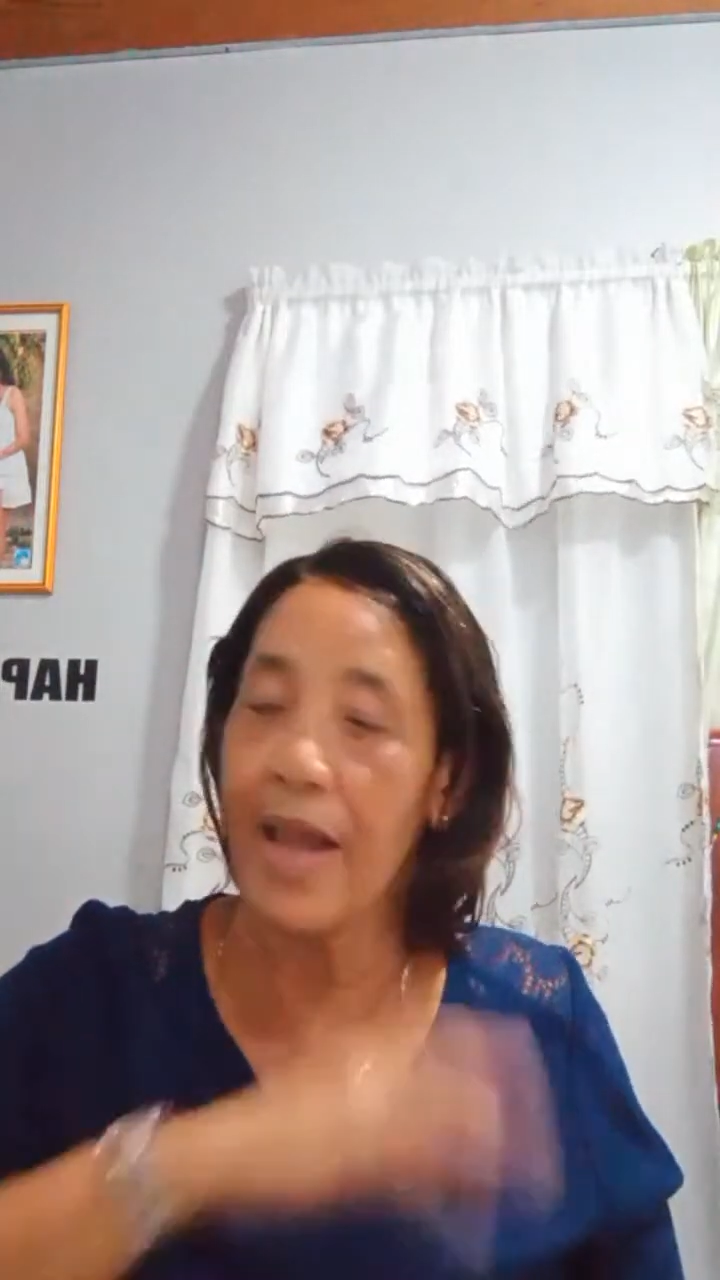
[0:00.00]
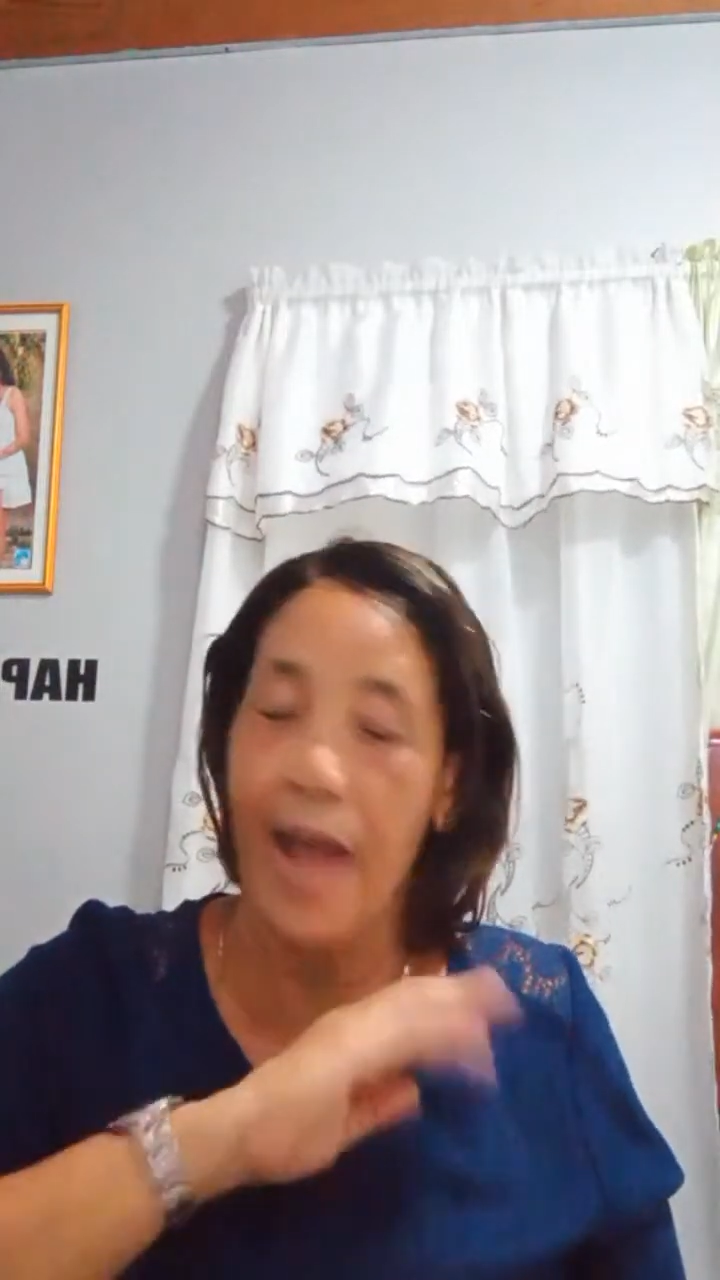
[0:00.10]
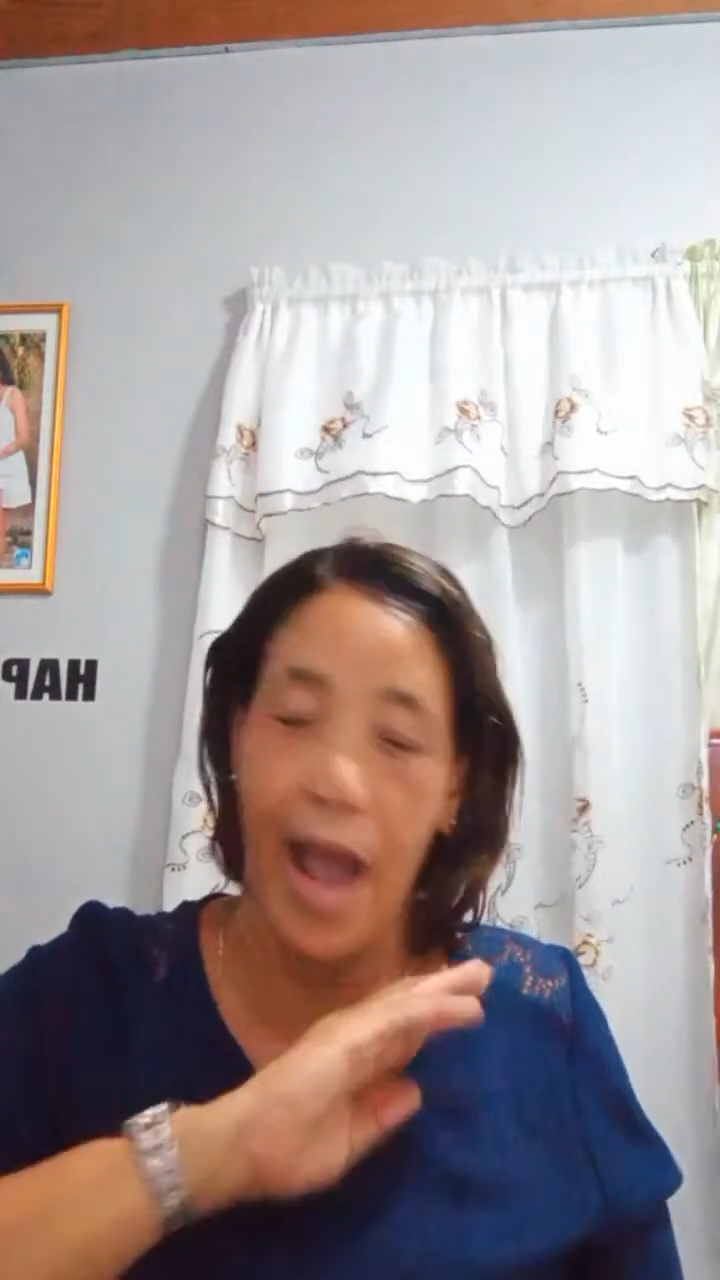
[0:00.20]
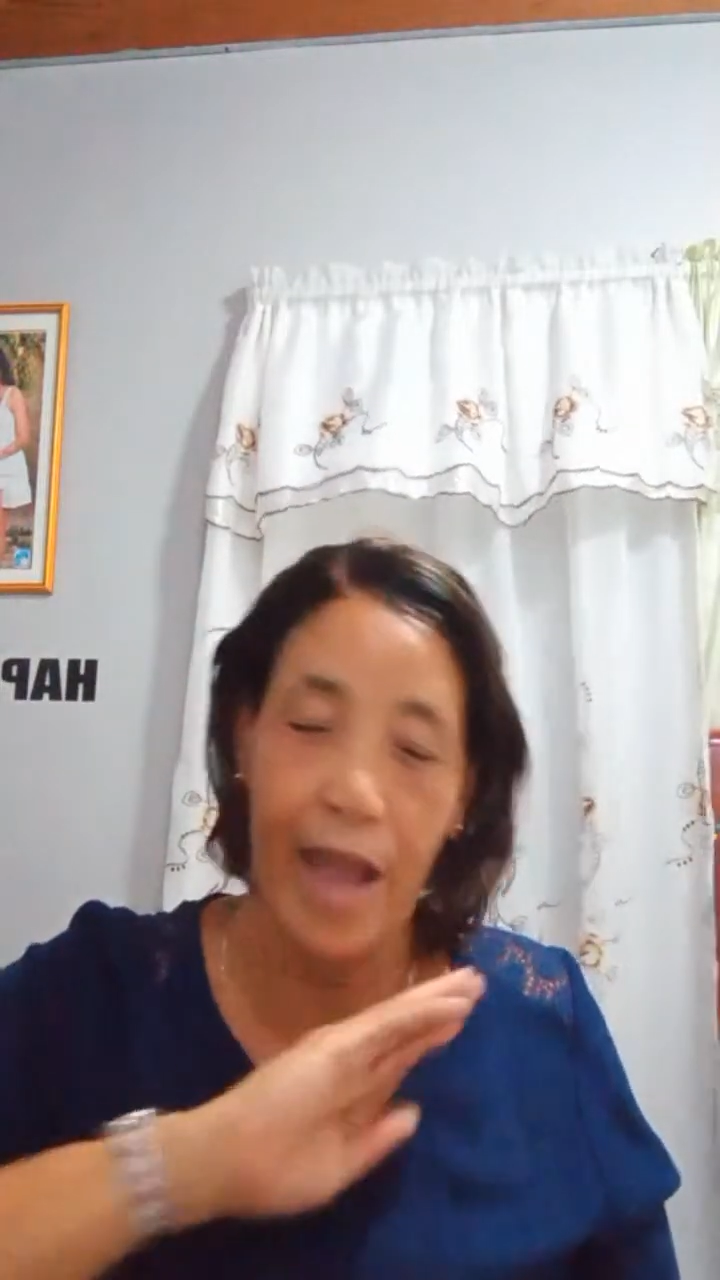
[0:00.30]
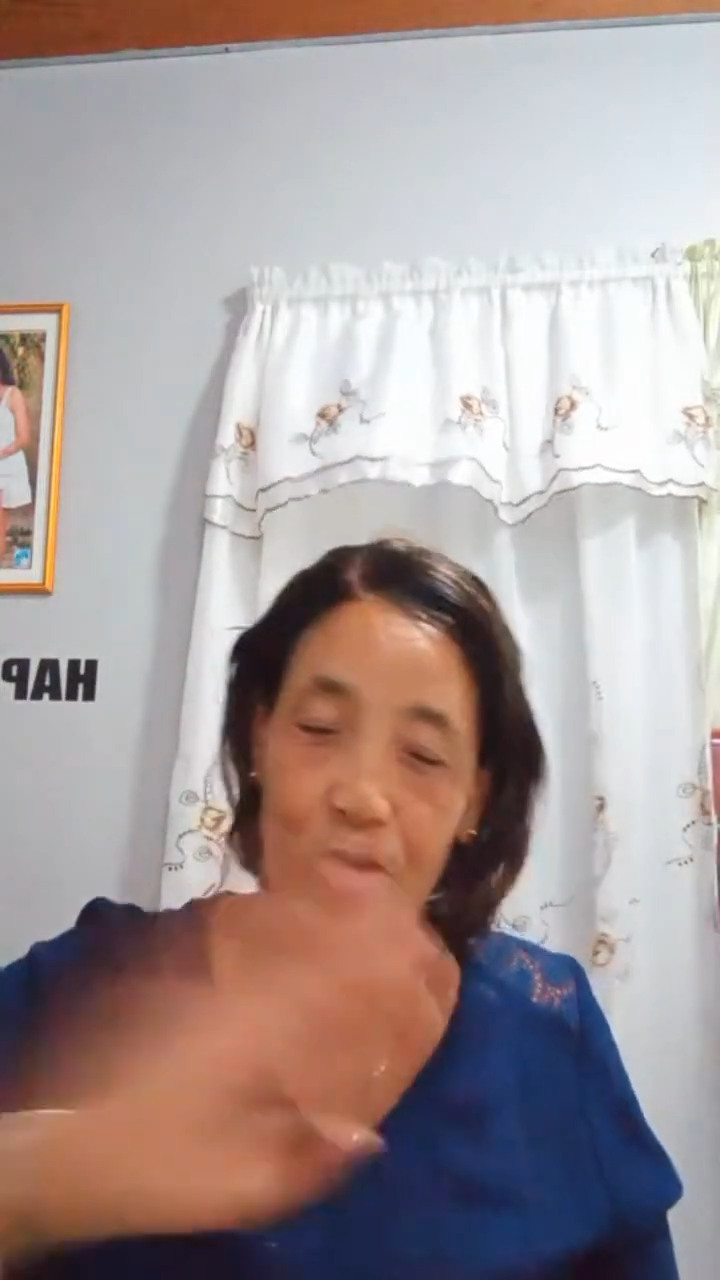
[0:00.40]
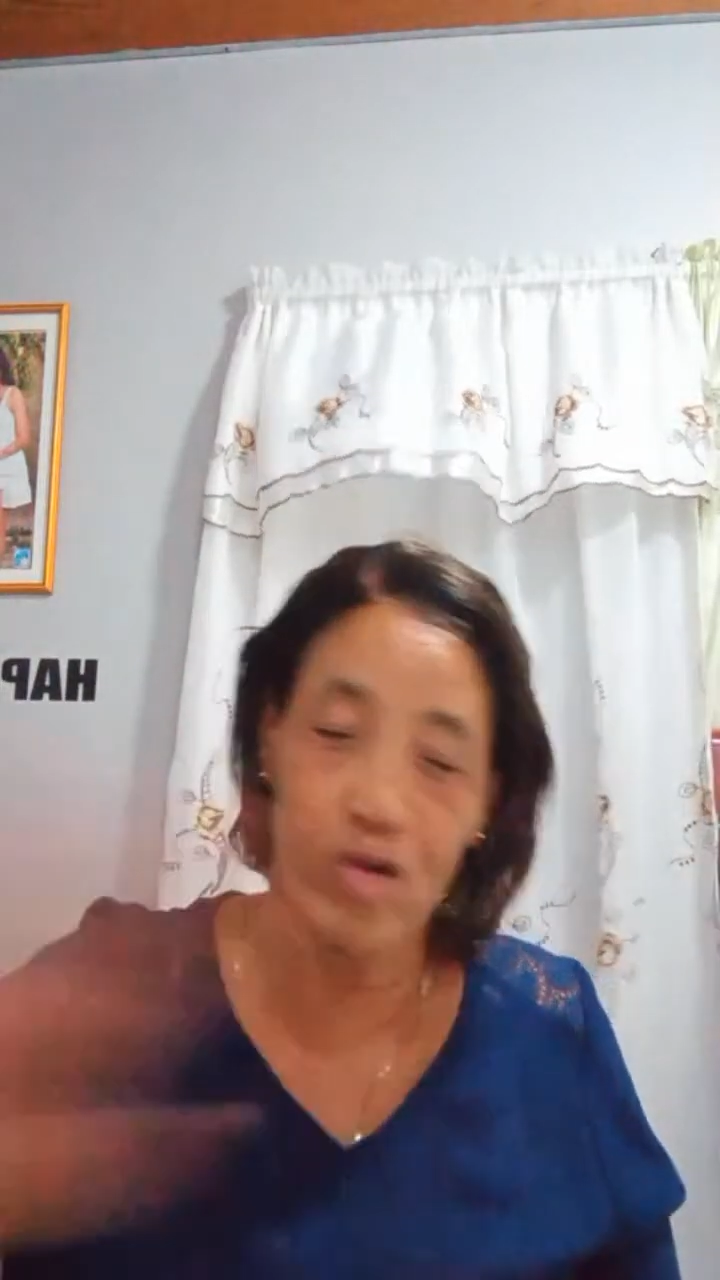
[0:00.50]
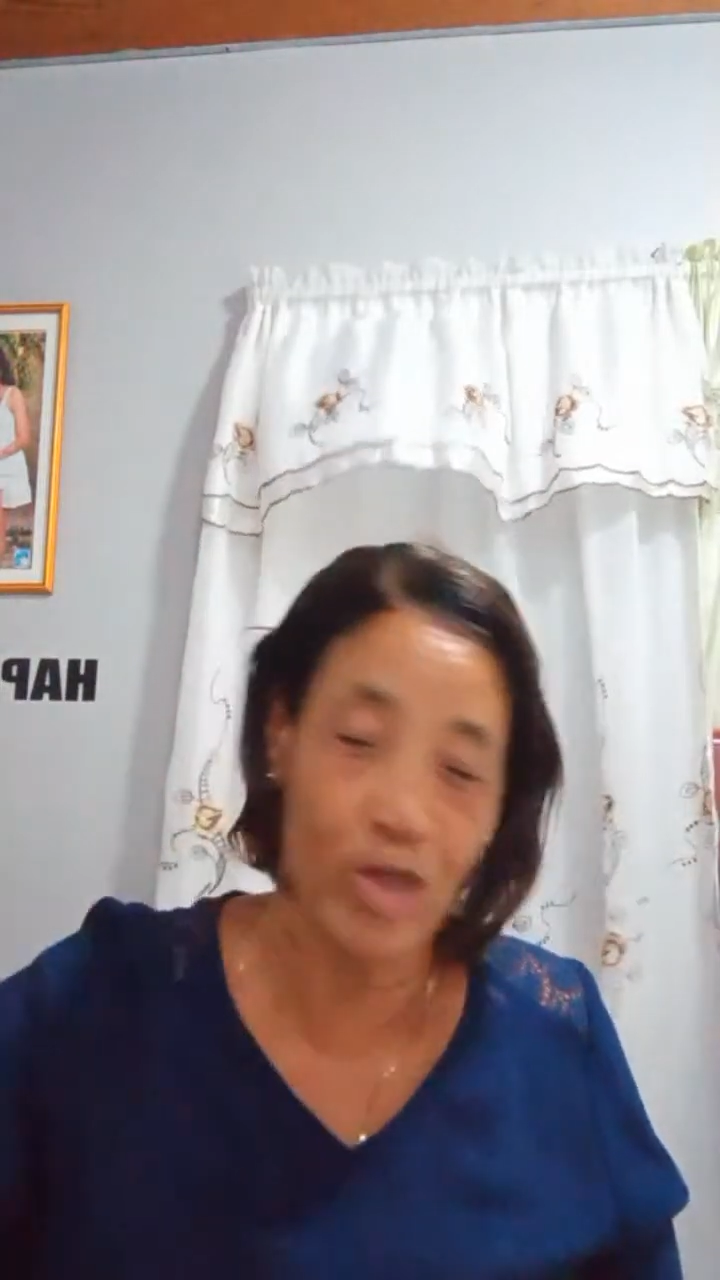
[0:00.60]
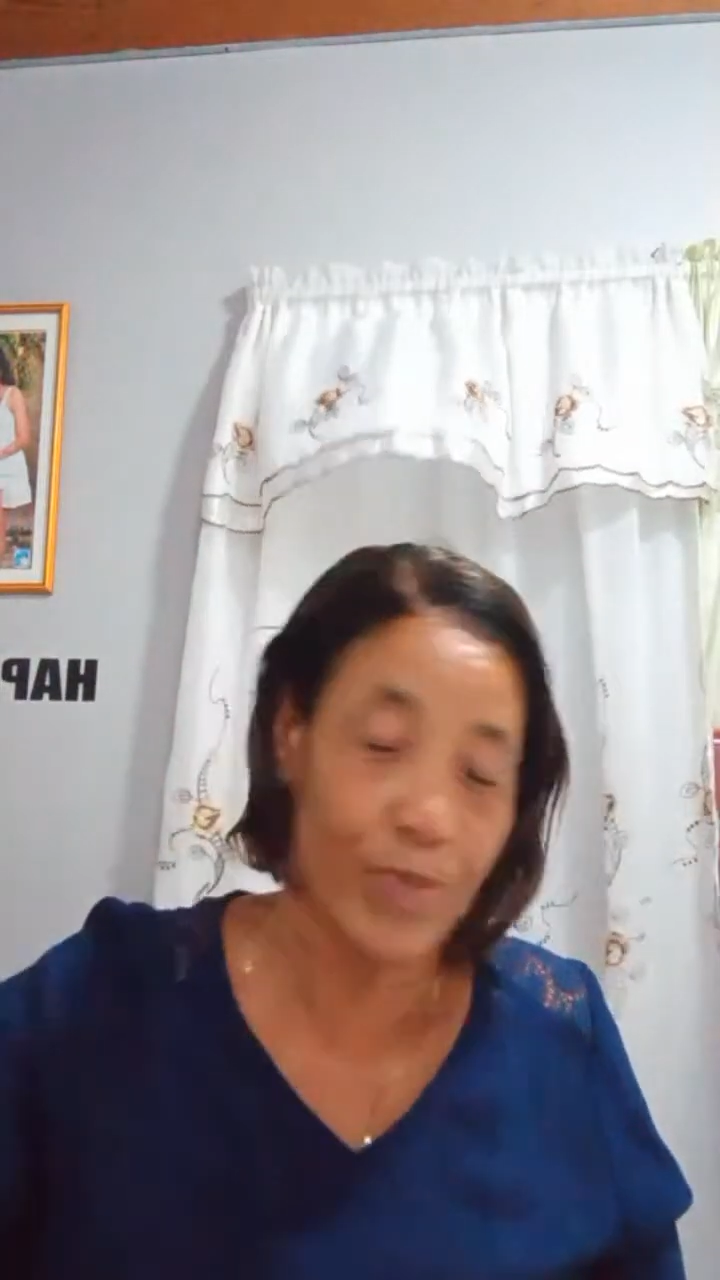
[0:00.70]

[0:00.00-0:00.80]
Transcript: I engross